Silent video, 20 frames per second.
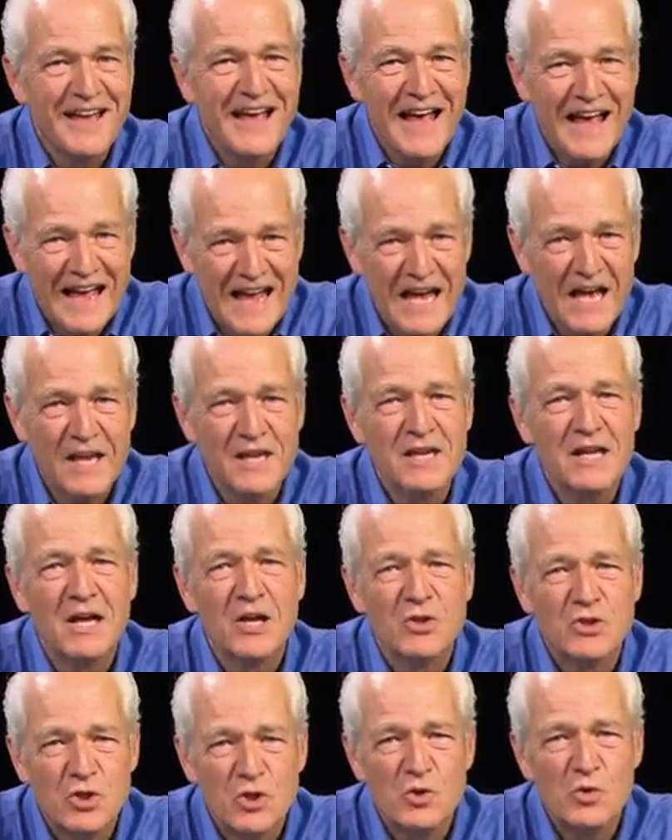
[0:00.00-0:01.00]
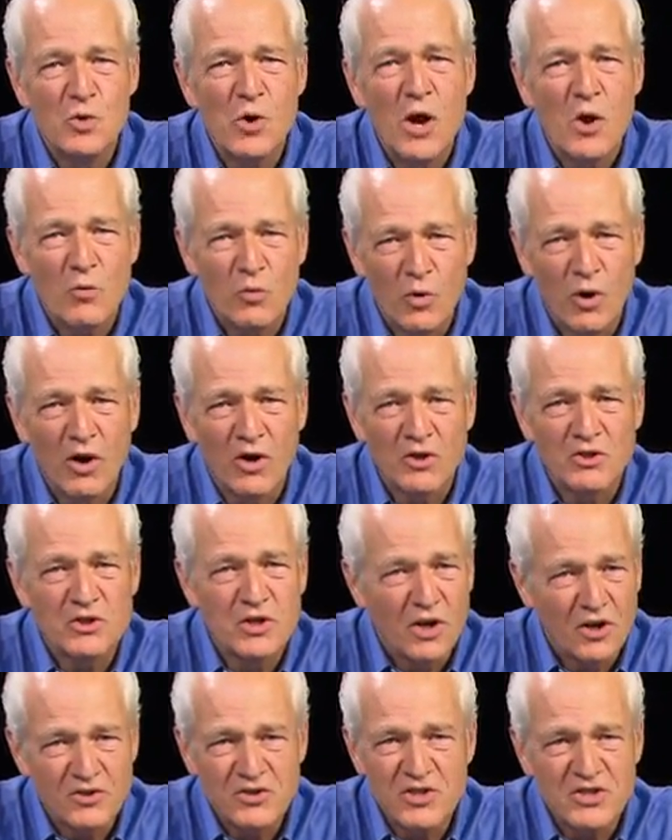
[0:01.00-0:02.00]
and 2 rungs
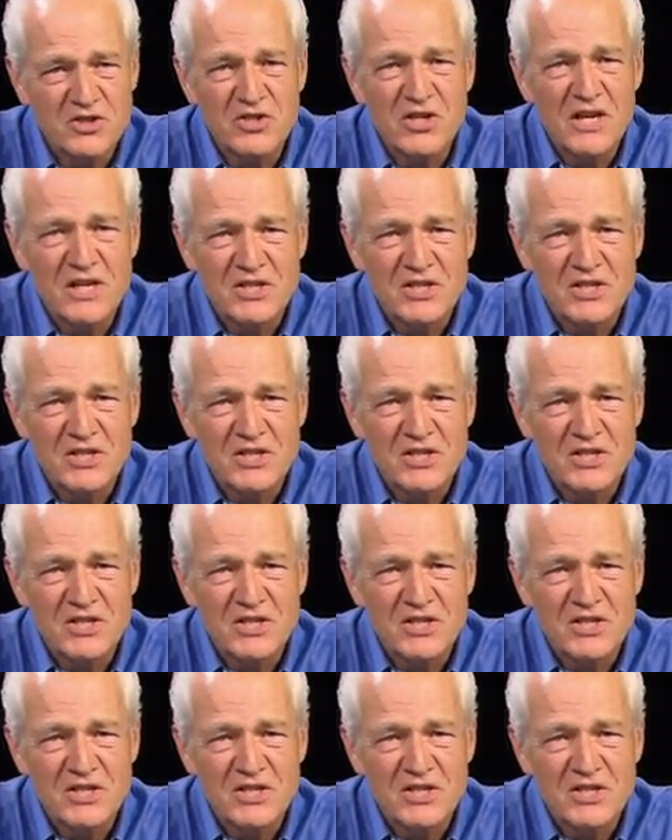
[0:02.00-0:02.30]
are just